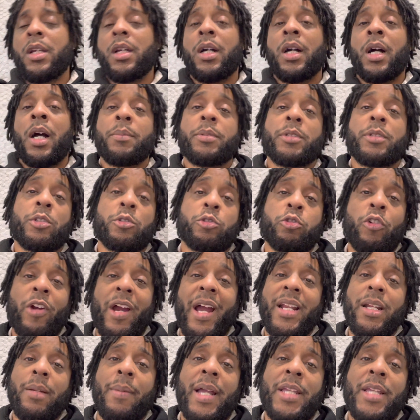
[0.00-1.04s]

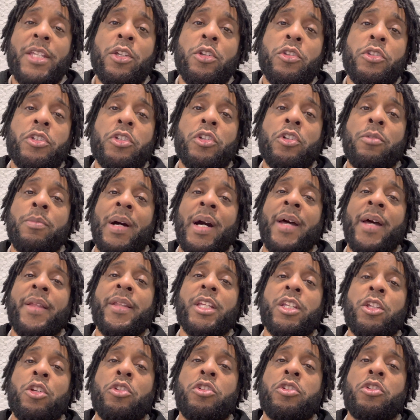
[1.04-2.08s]
subscribe to my YouTube, my other
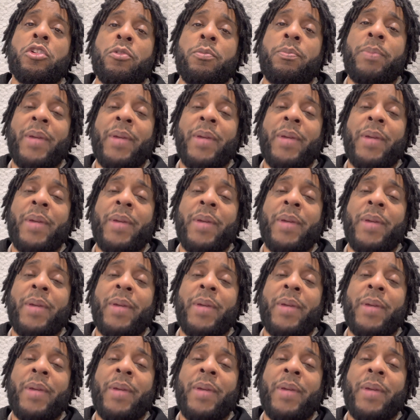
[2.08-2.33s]
YouTube